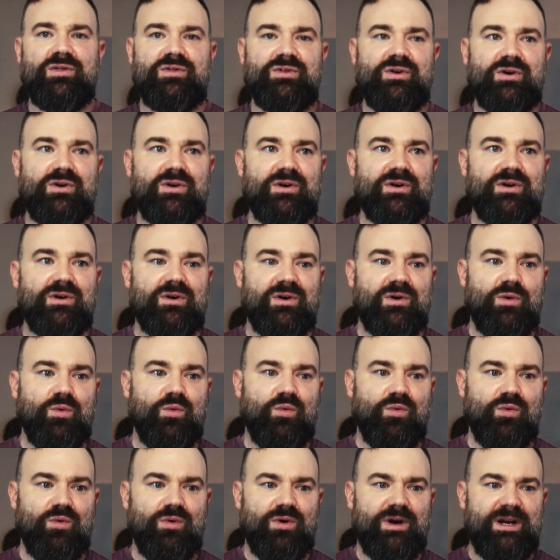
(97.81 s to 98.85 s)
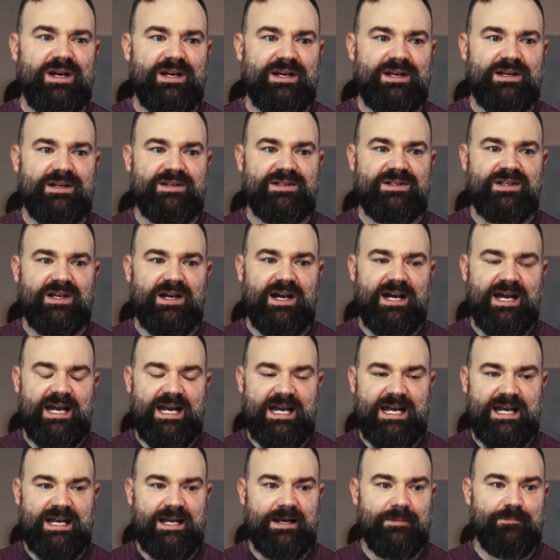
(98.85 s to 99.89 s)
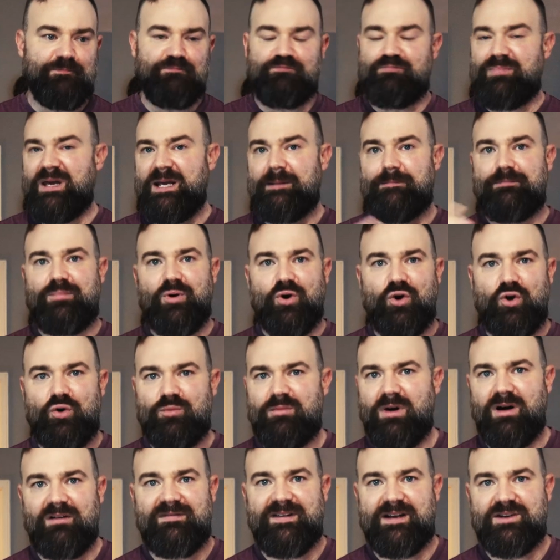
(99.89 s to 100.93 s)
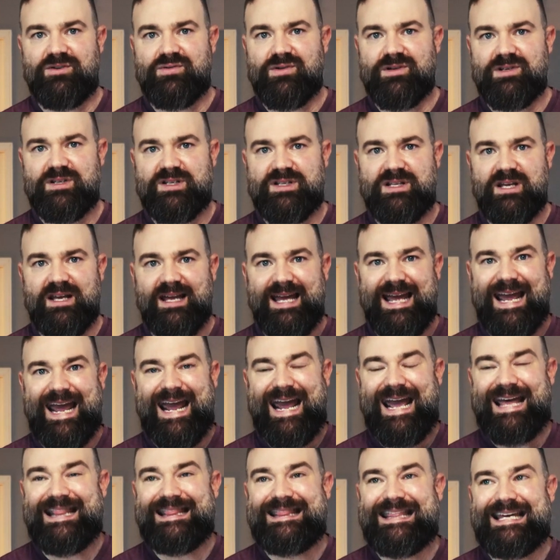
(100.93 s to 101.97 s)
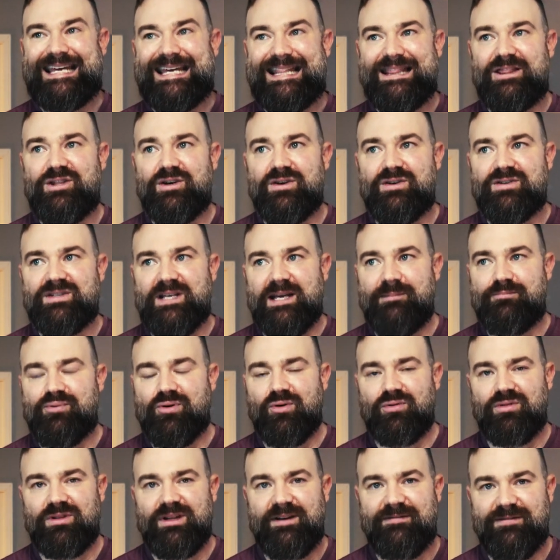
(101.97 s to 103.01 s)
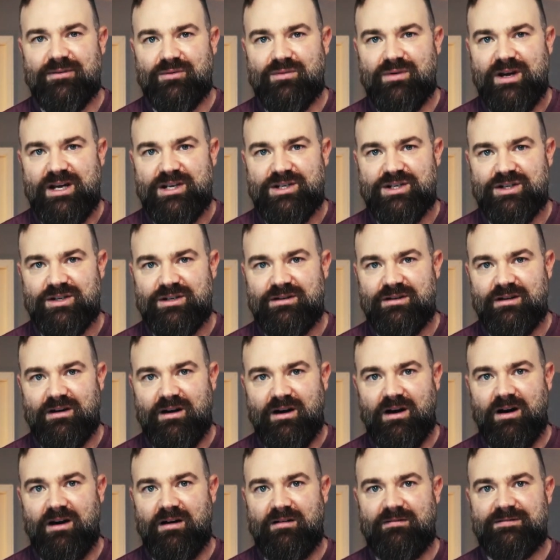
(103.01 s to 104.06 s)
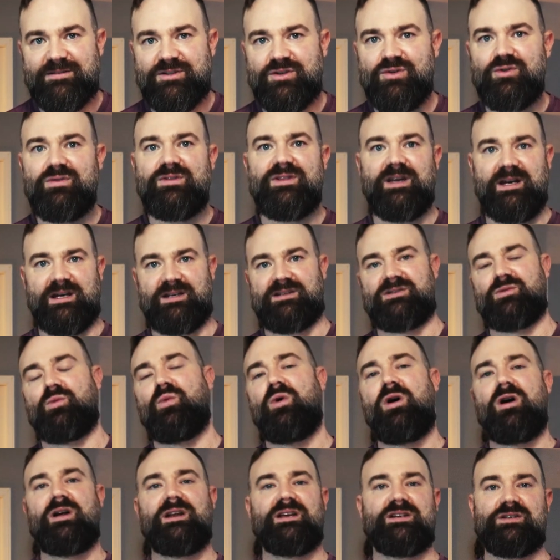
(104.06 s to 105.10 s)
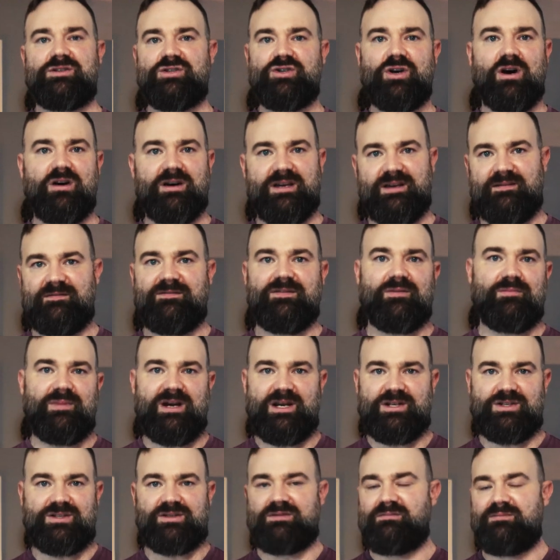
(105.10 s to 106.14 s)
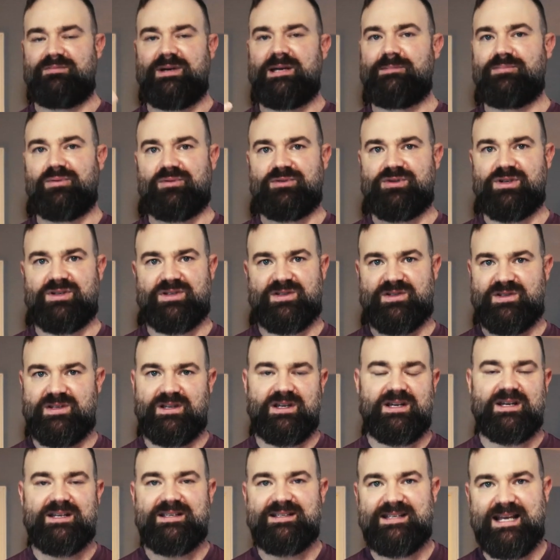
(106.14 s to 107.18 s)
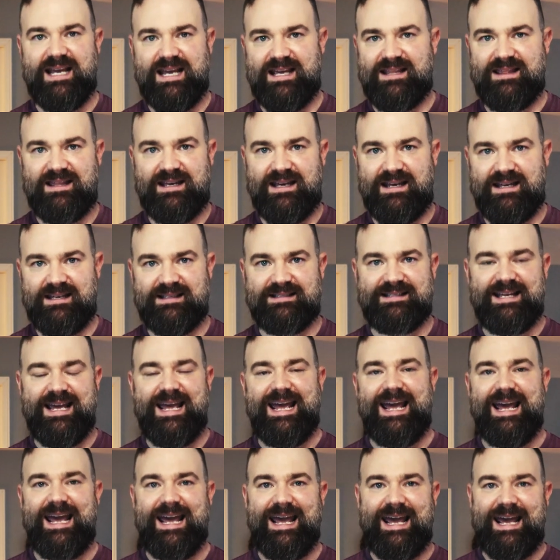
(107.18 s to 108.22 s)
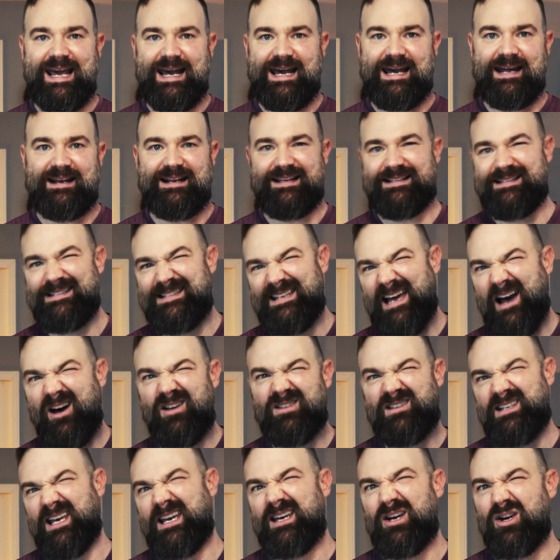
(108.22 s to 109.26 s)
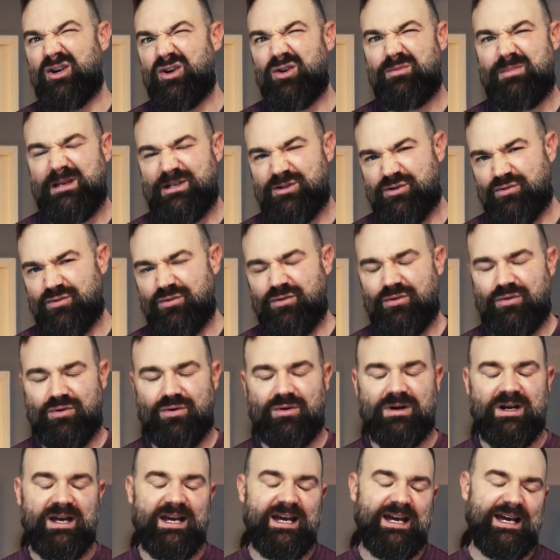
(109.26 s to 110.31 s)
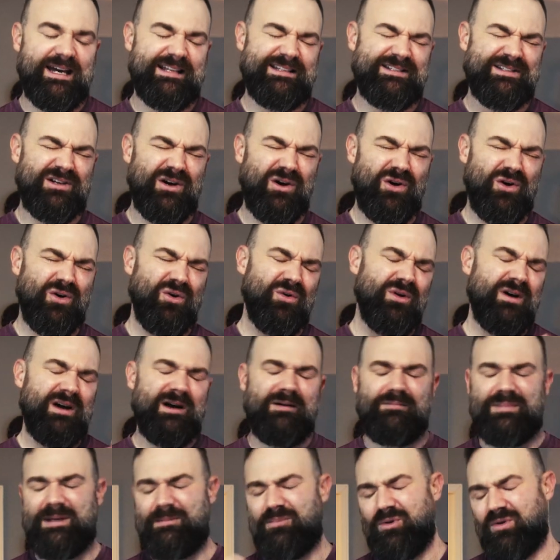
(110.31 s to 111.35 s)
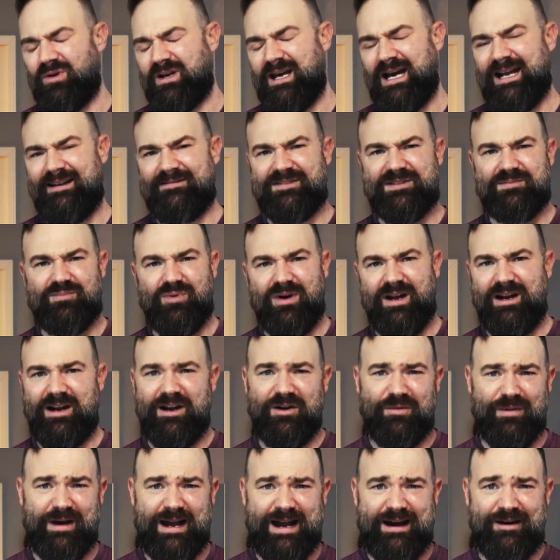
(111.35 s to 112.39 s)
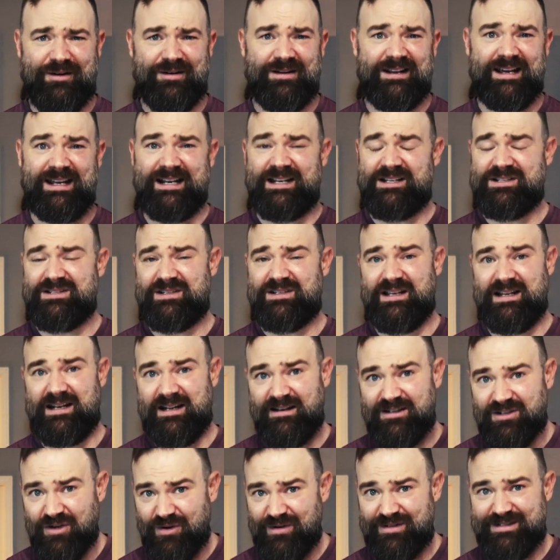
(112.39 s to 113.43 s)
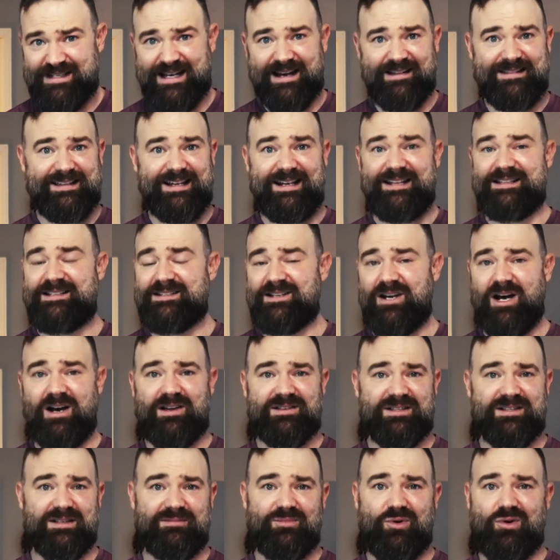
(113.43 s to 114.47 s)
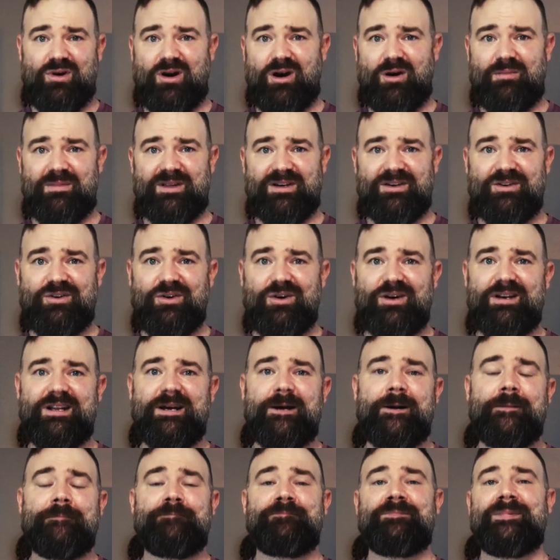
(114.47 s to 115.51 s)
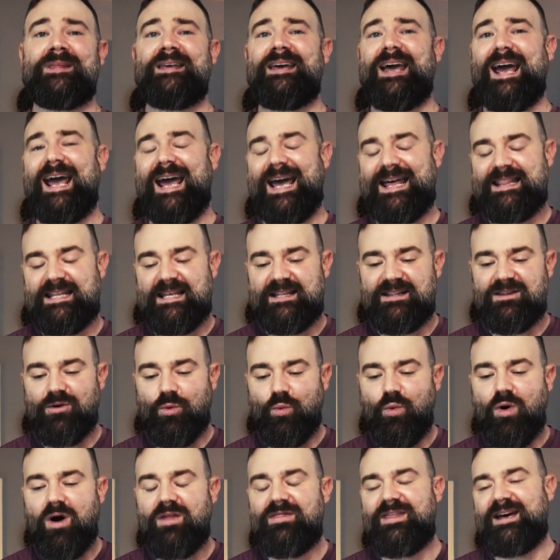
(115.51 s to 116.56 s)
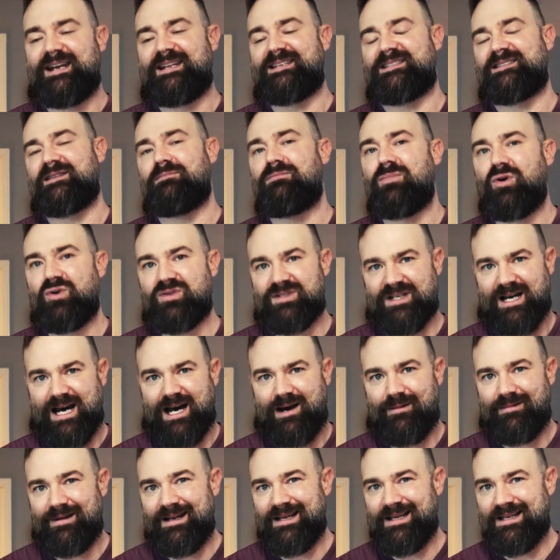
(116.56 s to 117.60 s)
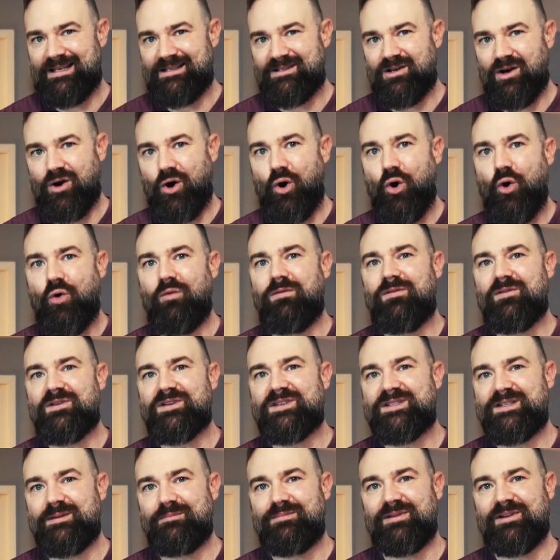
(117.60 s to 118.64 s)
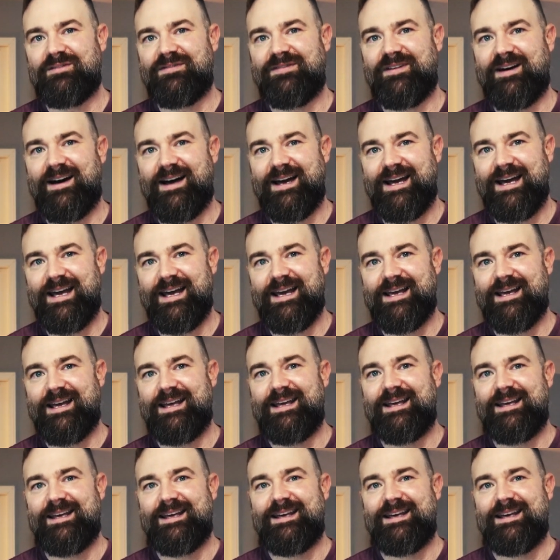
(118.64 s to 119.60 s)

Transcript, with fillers: There is a big boom of interest, and then there's a proliferation of two things. One is junk information, people just saying things and it sounds like it could be true, and so people kind of spread it around, and it turns out that it's causing more harm than good. And then the one that is the most common is oversimplifying